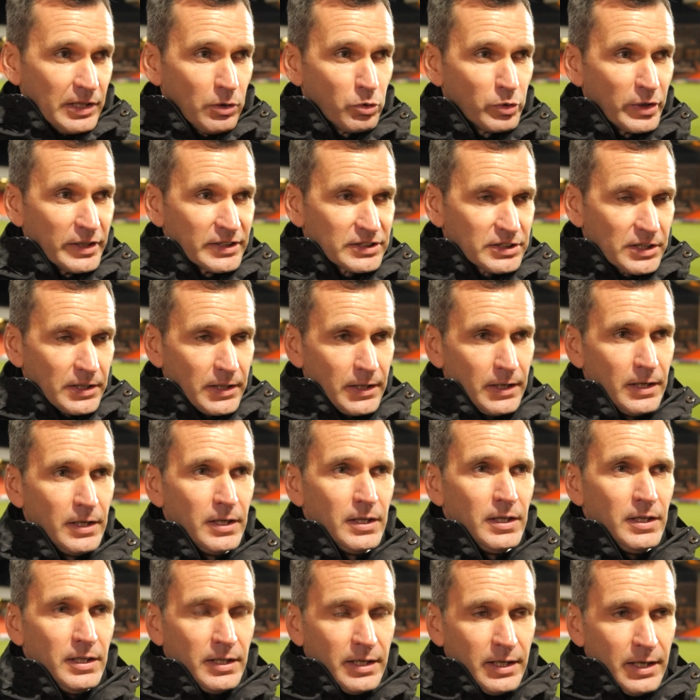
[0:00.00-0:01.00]
illness.
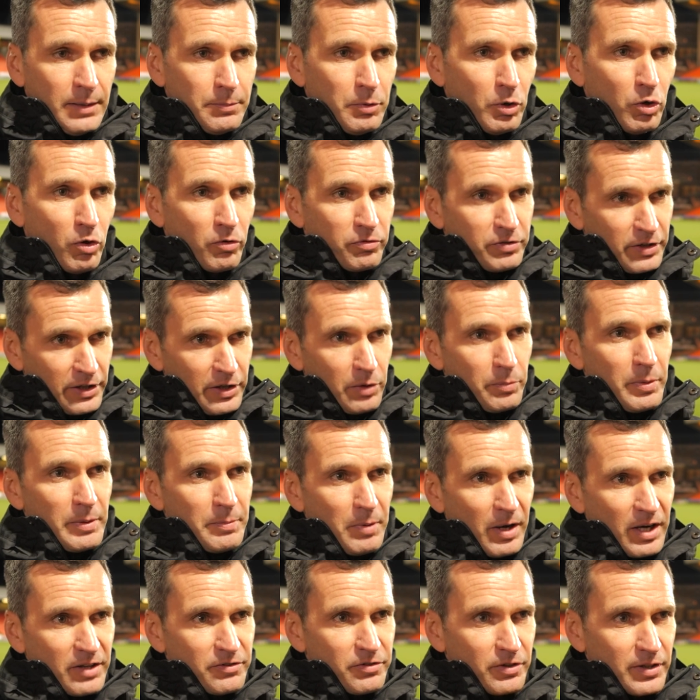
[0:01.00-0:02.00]
But hopefully he'll
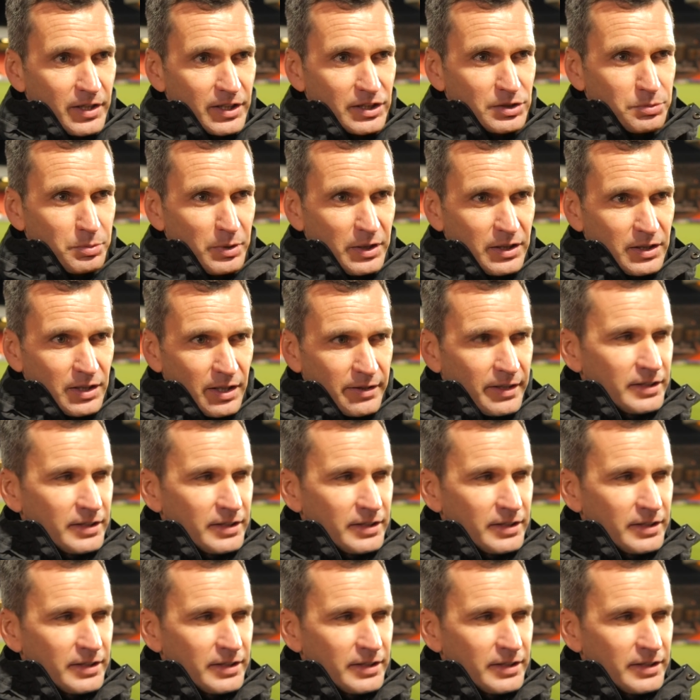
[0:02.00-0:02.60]
be back for next week.